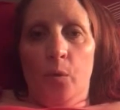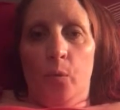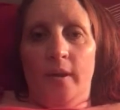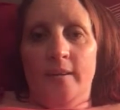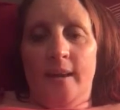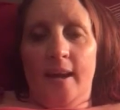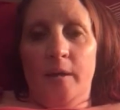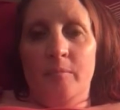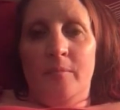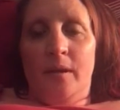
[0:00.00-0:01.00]
One
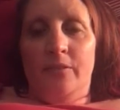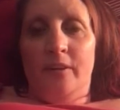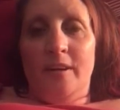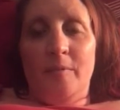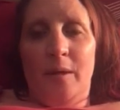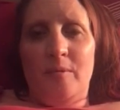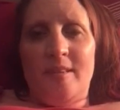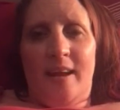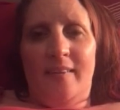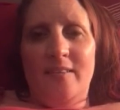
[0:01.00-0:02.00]
time, a friend of mine was
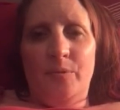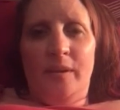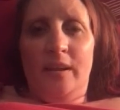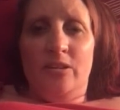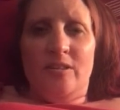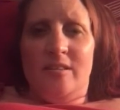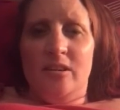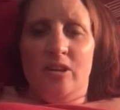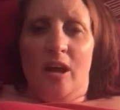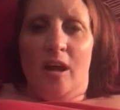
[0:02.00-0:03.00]
like, "That's a really
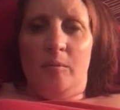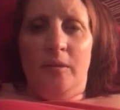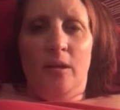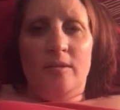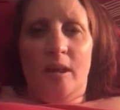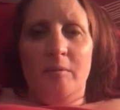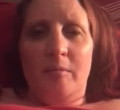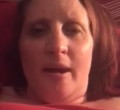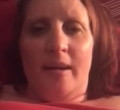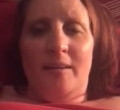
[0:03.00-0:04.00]
interesting job, tell me
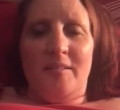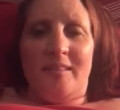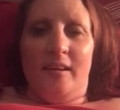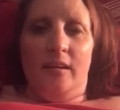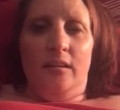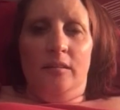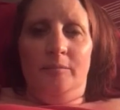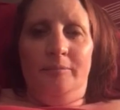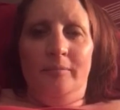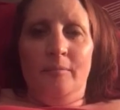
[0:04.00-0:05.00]
about it." And I was like,
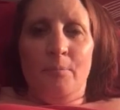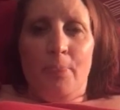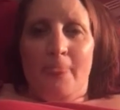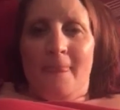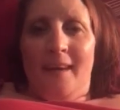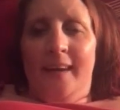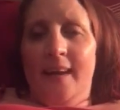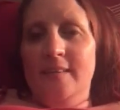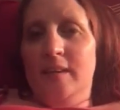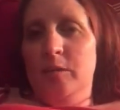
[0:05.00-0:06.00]
I
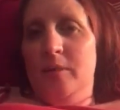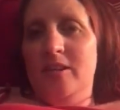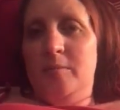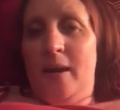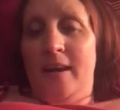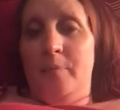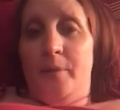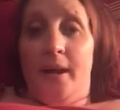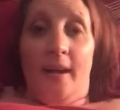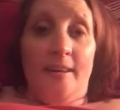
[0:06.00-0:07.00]
can't tell you much about it,
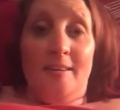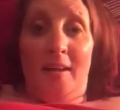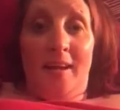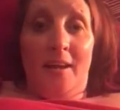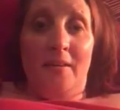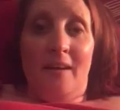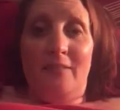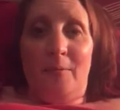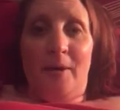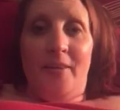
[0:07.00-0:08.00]
but I can tell you I don't have
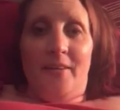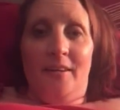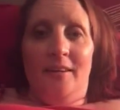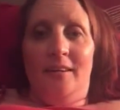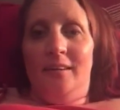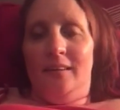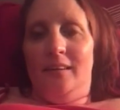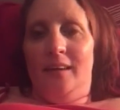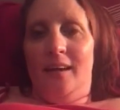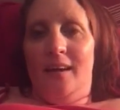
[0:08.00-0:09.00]
your brother."
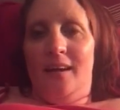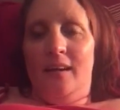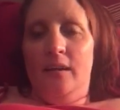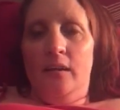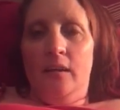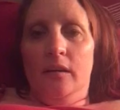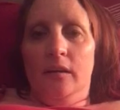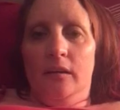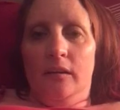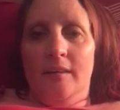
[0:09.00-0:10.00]

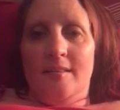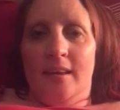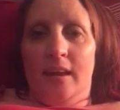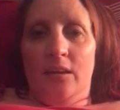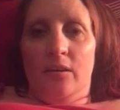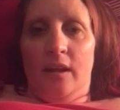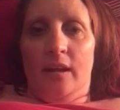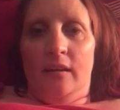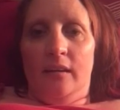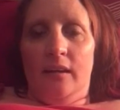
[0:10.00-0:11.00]
And he's like, "Yeah, no
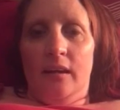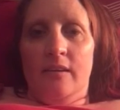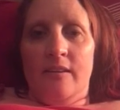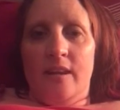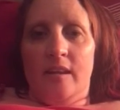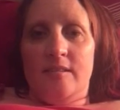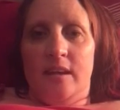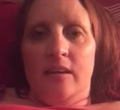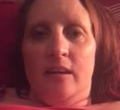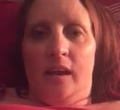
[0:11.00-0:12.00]
kidding." And then the next
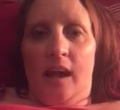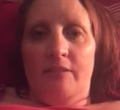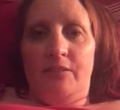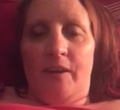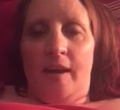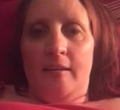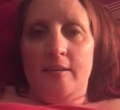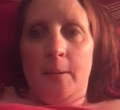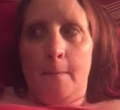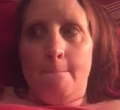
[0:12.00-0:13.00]
day in the archived
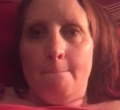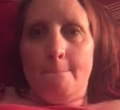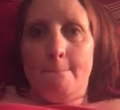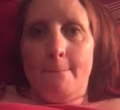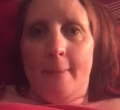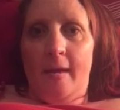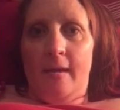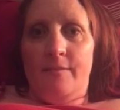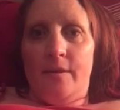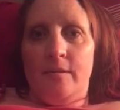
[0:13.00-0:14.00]
files,
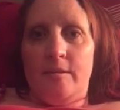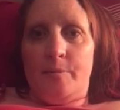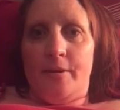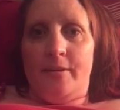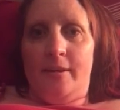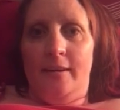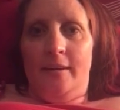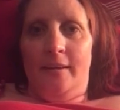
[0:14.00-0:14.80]
I found his brother.